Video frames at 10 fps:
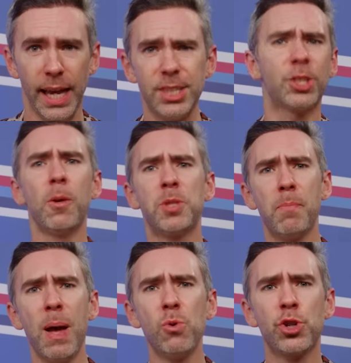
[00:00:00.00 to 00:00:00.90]
He stopped a
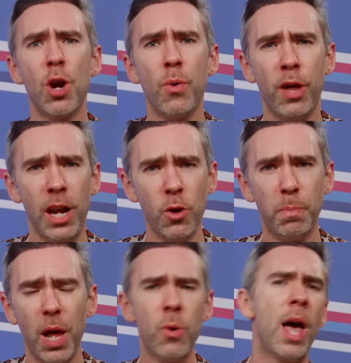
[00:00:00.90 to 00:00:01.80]
belt shot with a low
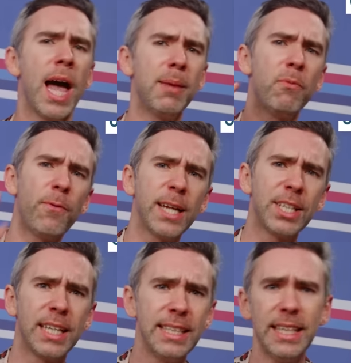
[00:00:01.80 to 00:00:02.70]
blow and
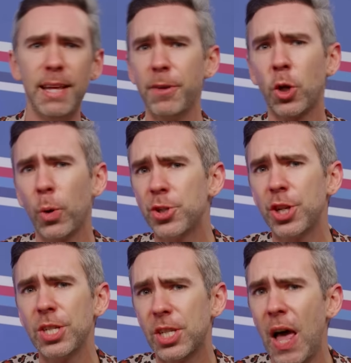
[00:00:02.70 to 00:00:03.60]
emphatically delivered
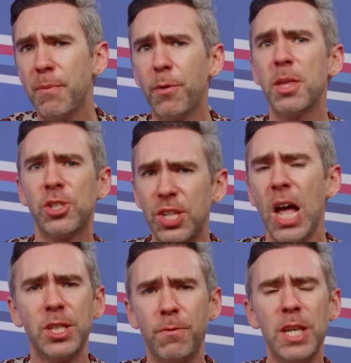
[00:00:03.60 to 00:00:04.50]
Christian's line from the
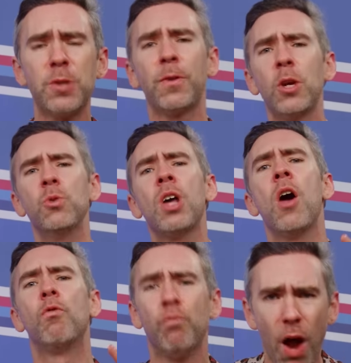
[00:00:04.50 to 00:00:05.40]
start of this feud
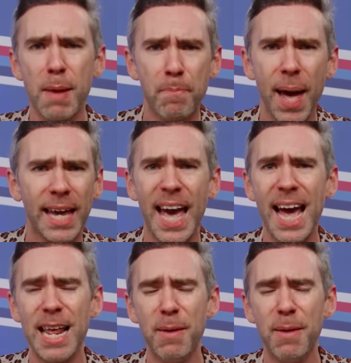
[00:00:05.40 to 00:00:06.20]
right back at